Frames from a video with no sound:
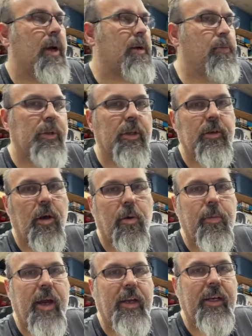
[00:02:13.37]
going to put this all
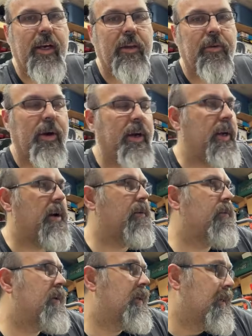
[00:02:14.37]
back together right now.
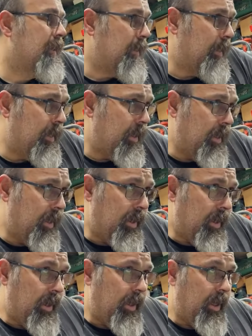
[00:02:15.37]

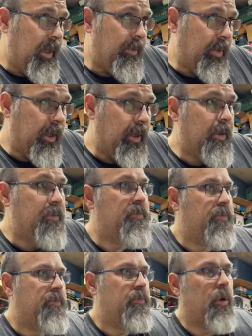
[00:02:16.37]
I'm going to
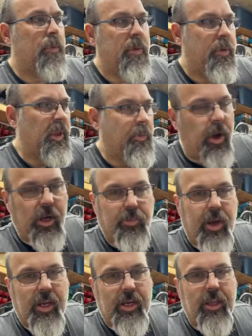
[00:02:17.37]
put the bike
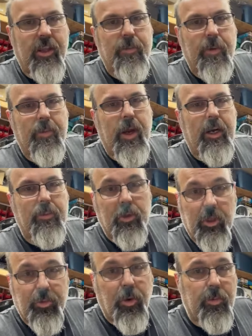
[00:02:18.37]
back together, but I'm not going to put the
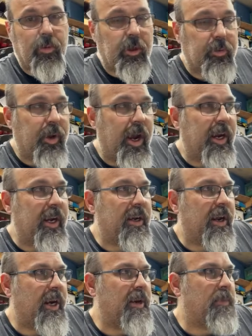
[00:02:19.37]
spark plugs back in and
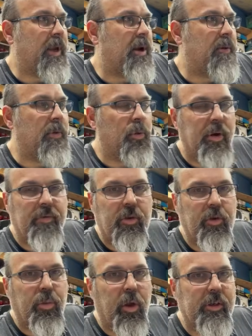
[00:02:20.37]
tighten them down. I'm going to wait for the new
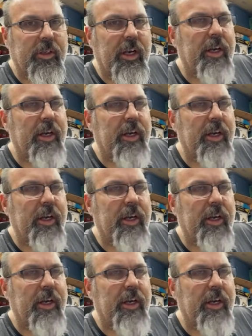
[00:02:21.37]
plugs to get